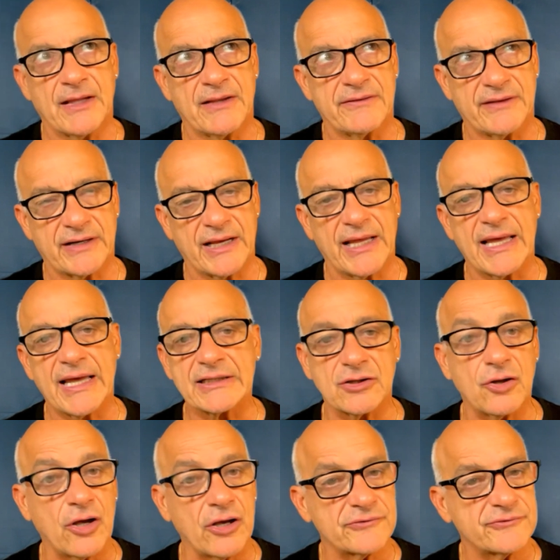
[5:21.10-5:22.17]
that I had
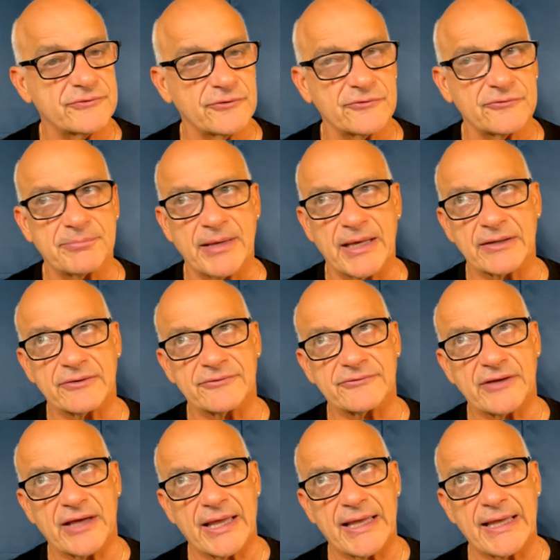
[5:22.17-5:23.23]
lost those battles.
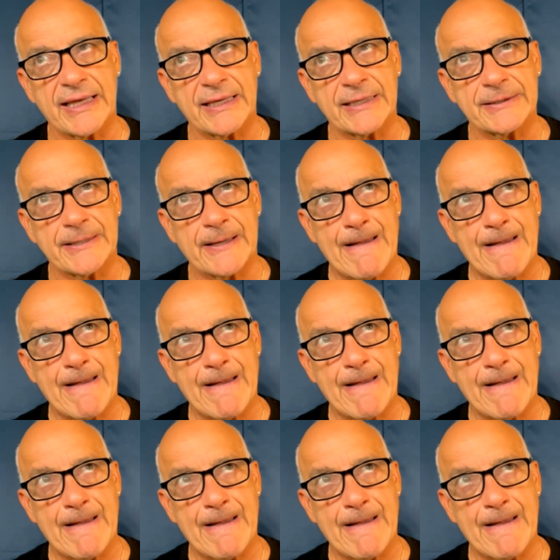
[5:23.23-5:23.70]
I had